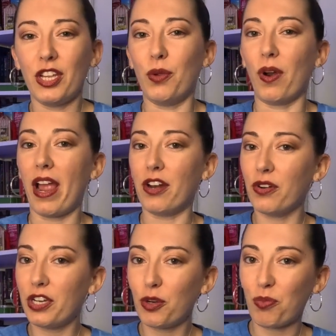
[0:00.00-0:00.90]
You are
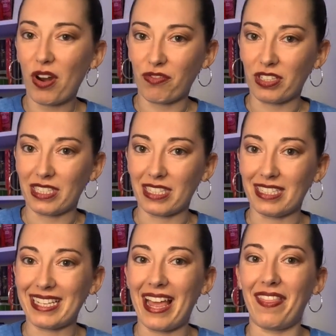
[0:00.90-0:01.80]
entering your
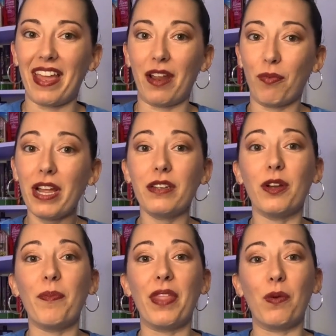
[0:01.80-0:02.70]
preferences and then at
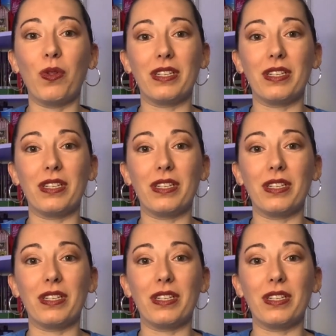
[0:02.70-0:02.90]
random they will